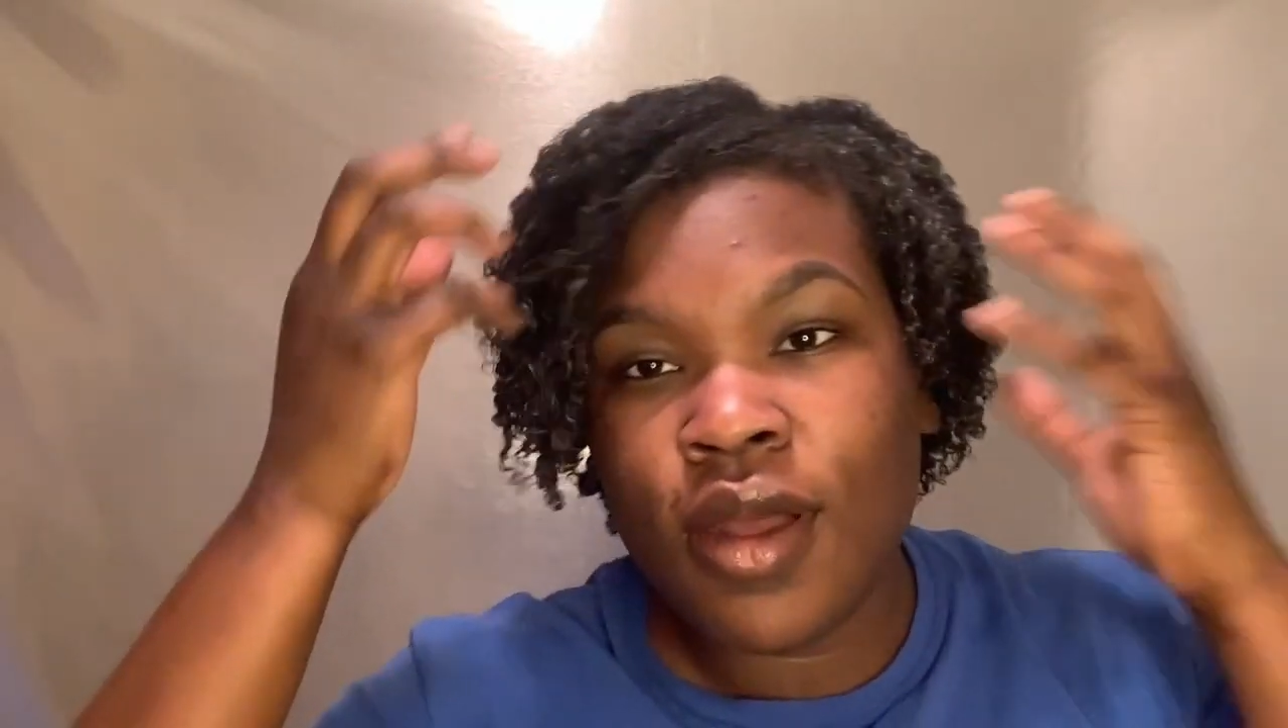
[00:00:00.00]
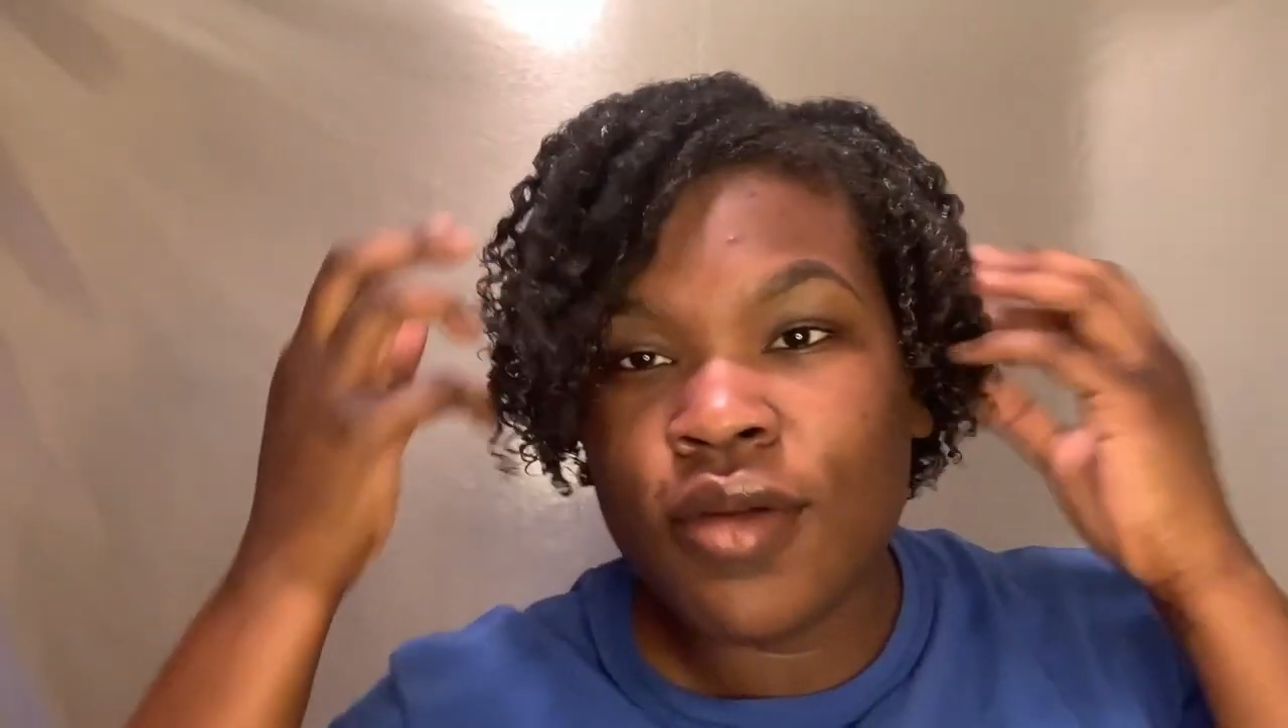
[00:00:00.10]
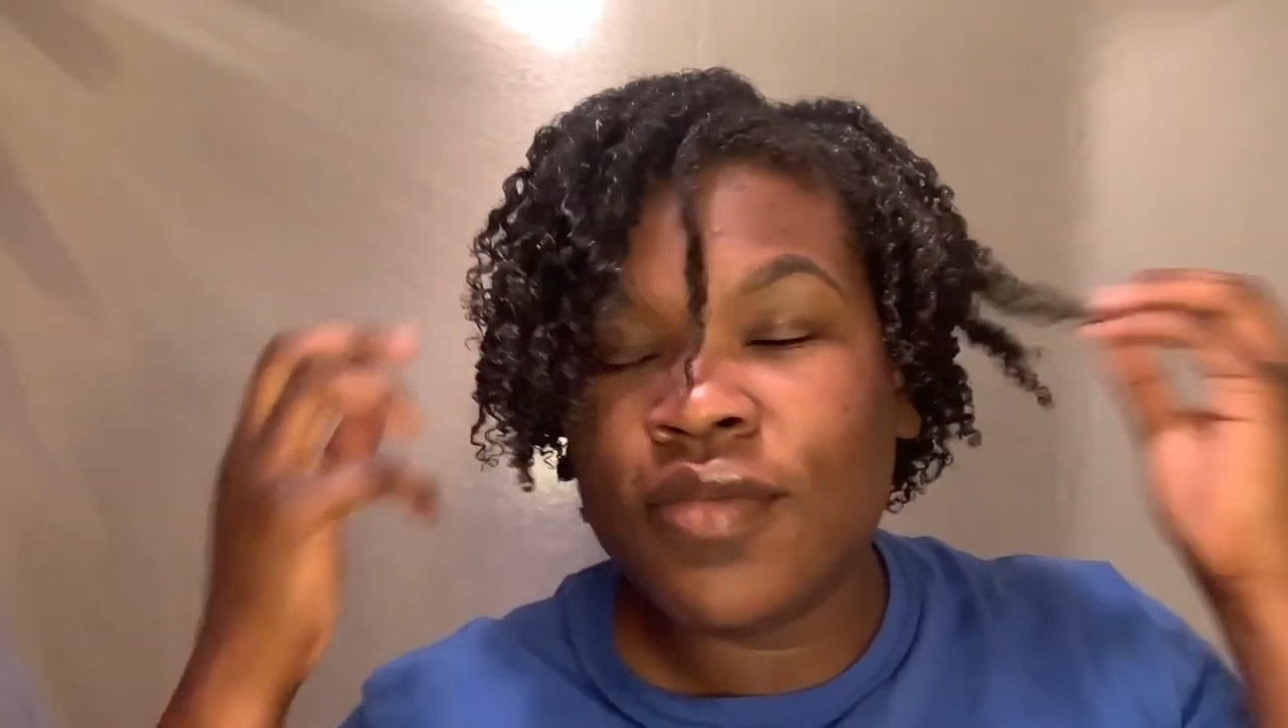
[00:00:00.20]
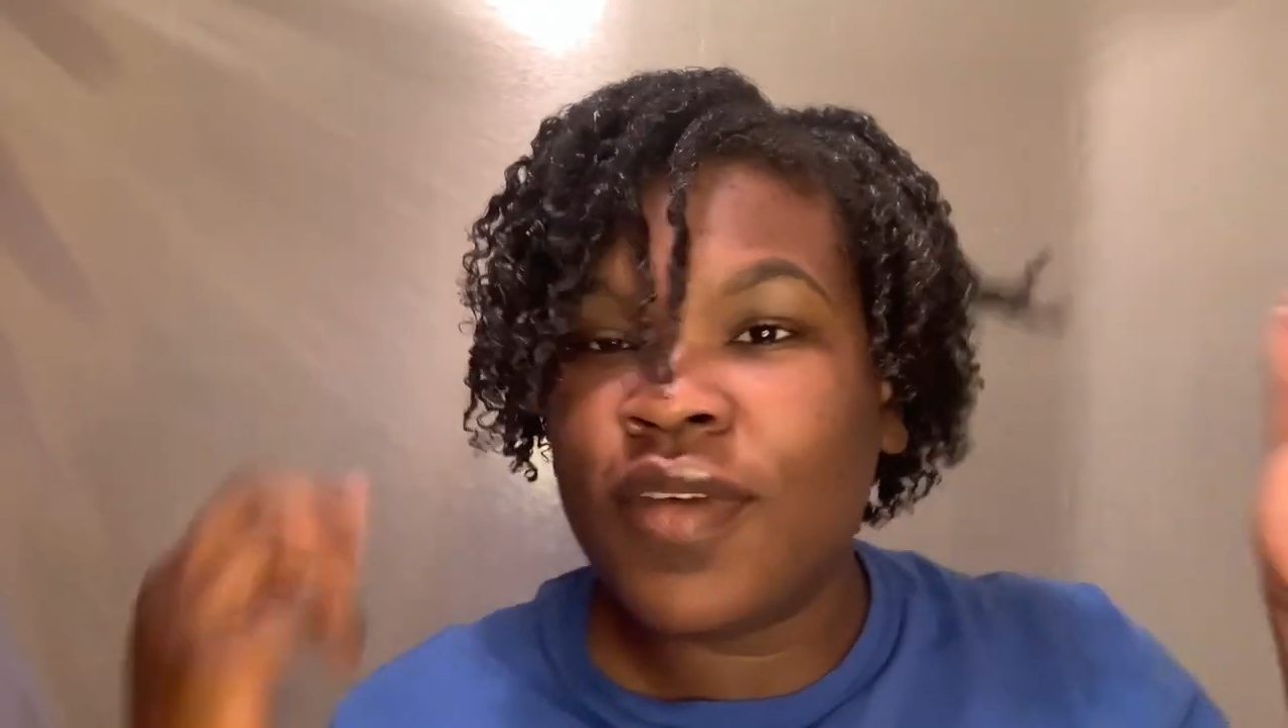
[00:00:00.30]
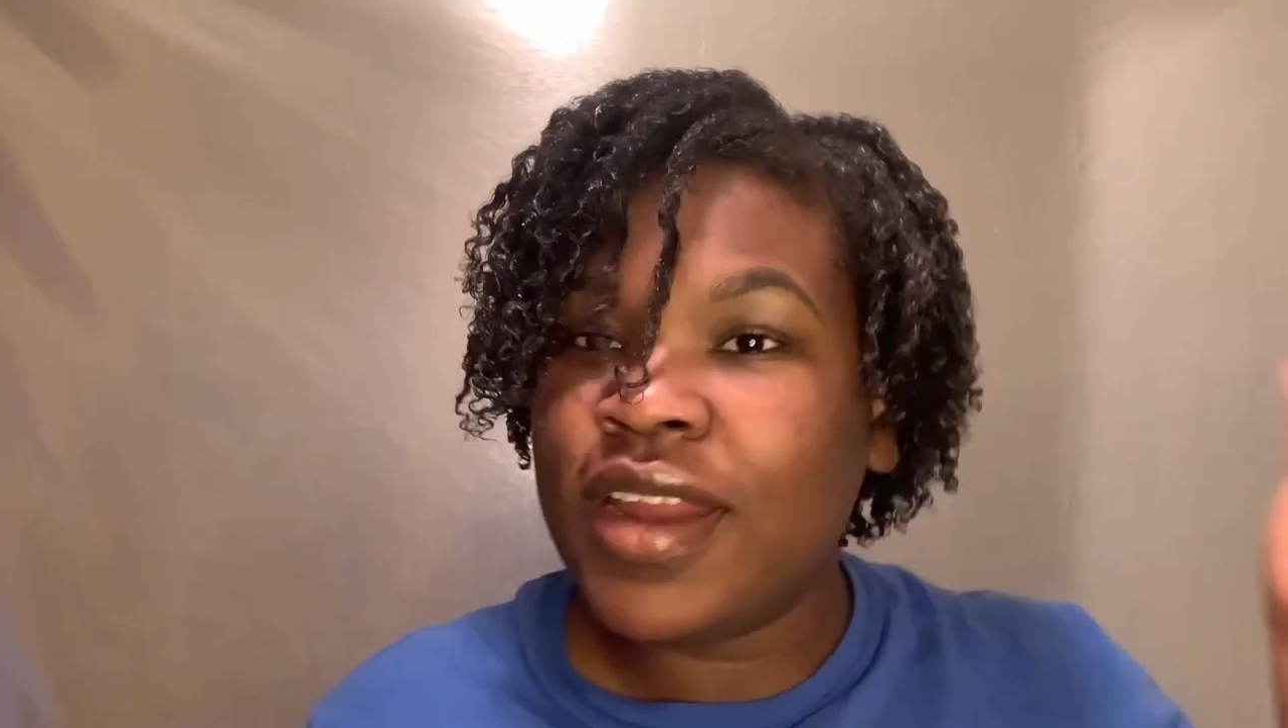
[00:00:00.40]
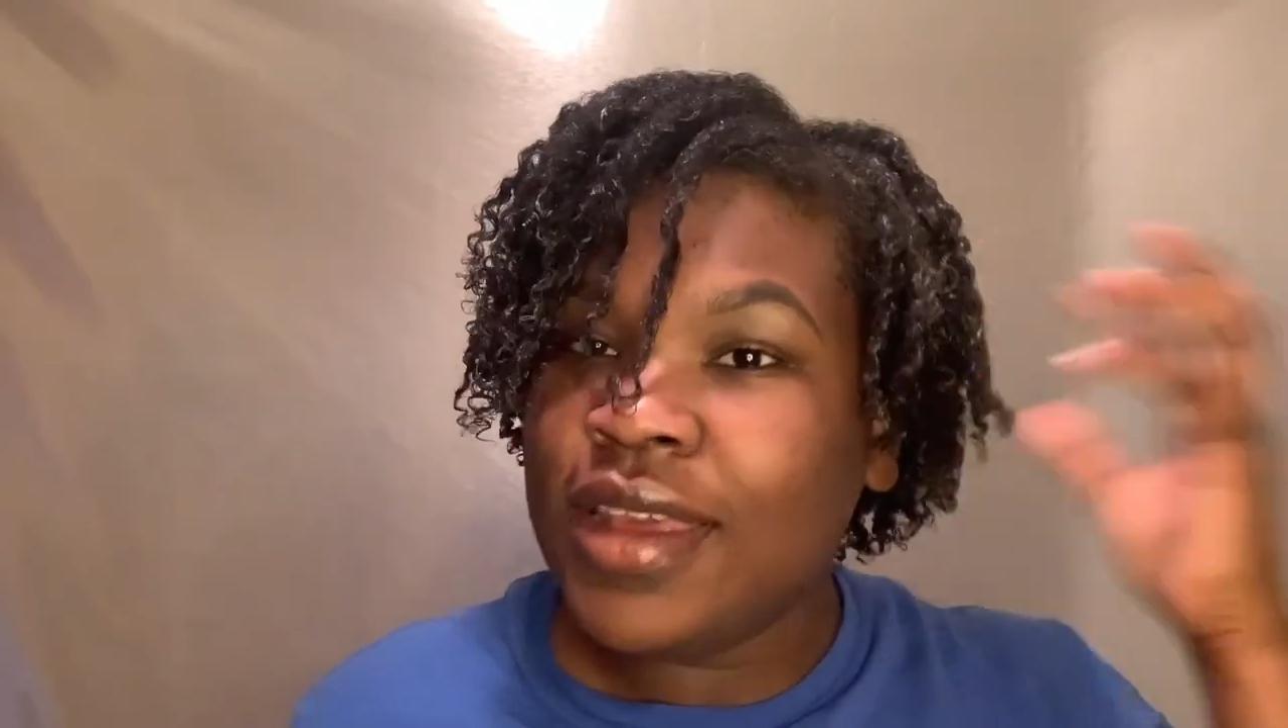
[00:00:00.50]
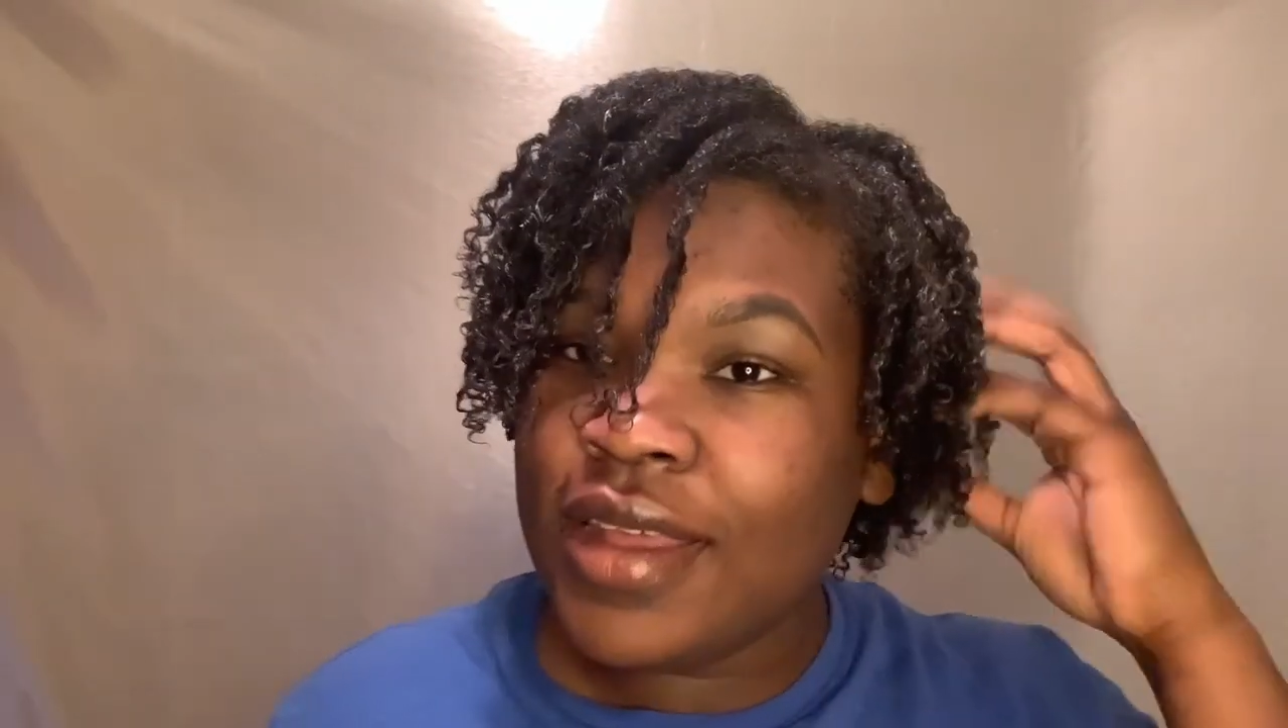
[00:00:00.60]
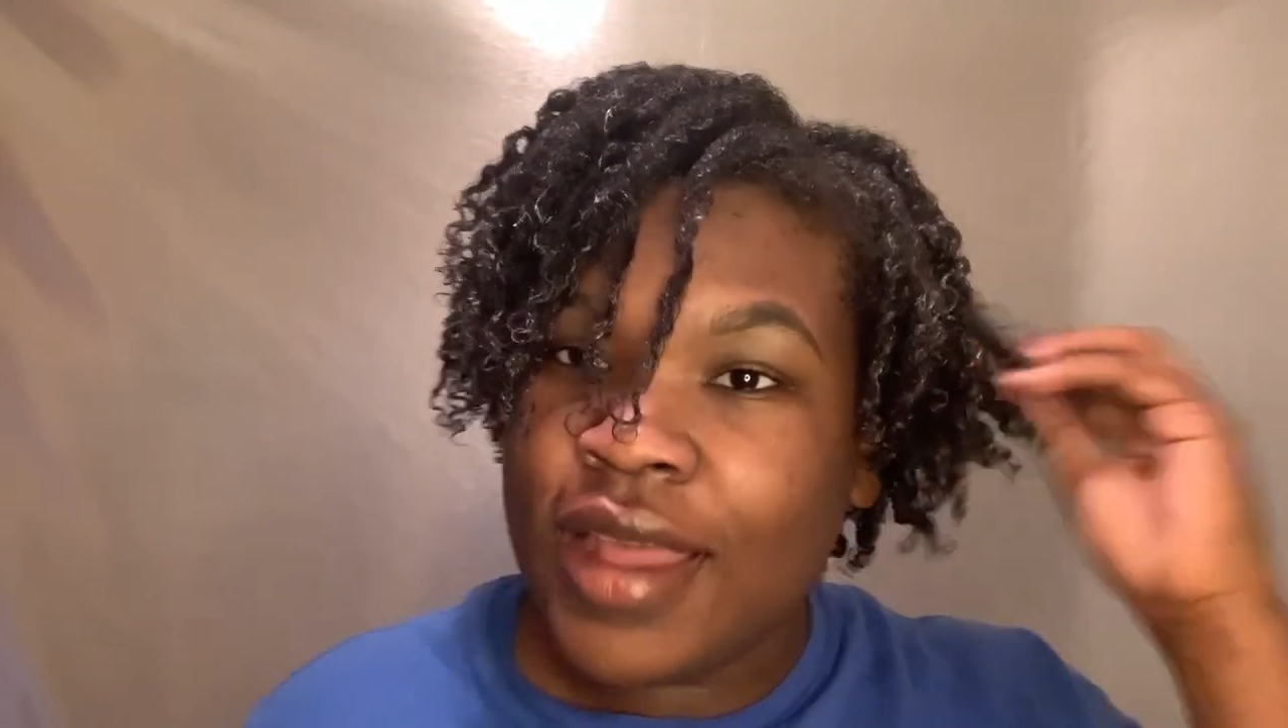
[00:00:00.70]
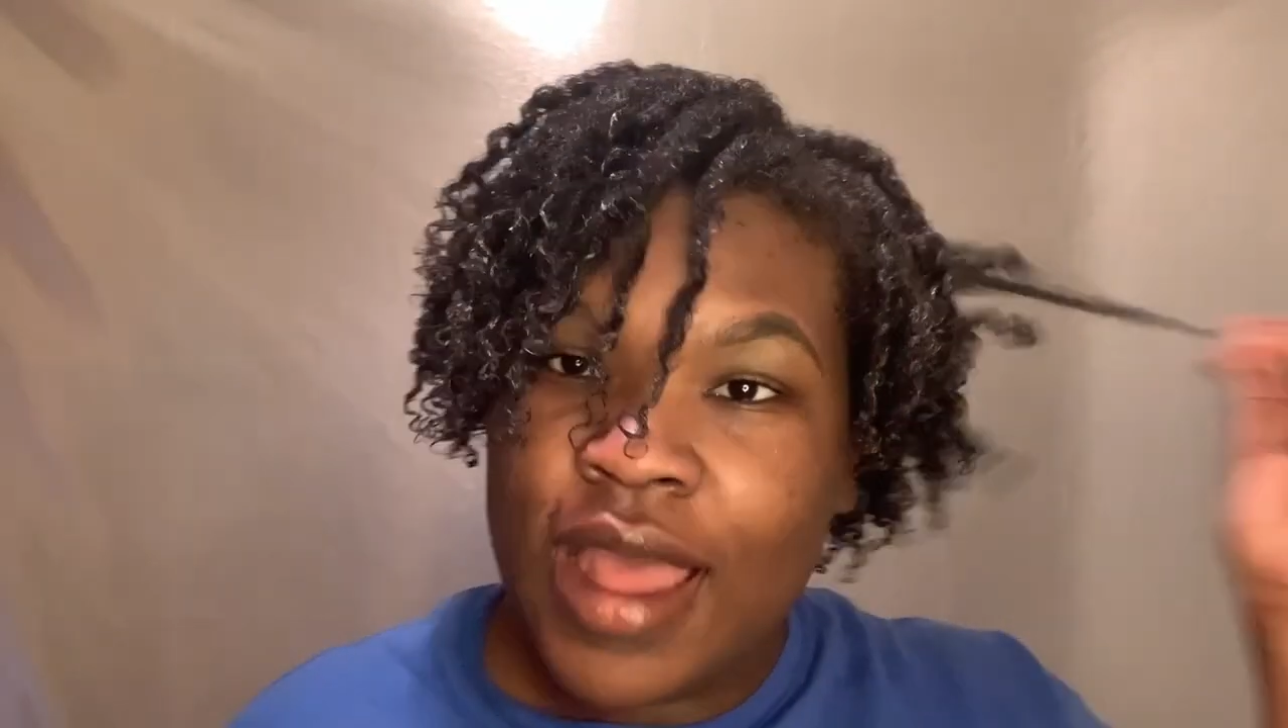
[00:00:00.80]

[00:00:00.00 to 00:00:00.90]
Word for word: Alrighty